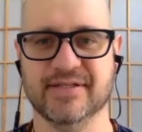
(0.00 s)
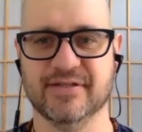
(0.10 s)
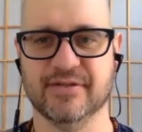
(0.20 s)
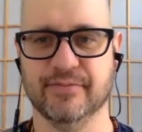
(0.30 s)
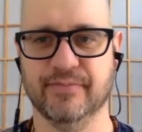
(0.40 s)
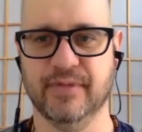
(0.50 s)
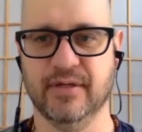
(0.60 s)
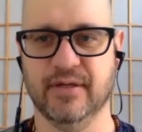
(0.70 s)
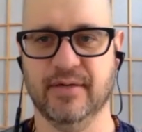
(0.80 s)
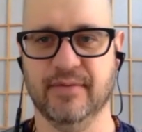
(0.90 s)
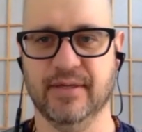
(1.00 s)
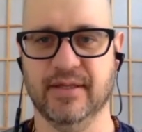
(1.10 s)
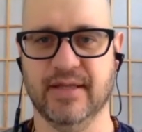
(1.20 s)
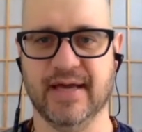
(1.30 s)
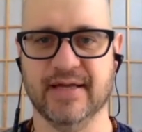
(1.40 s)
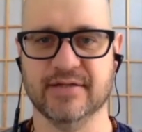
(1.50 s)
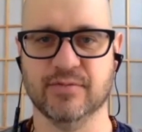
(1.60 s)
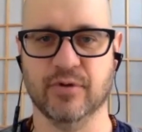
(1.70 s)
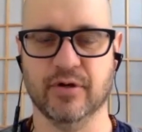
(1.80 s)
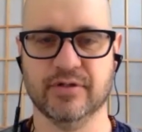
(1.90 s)
system, and that has
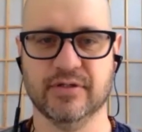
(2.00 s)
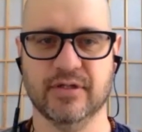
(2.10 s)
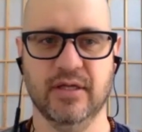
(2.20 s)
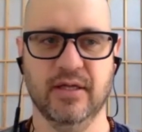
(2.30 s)
worked.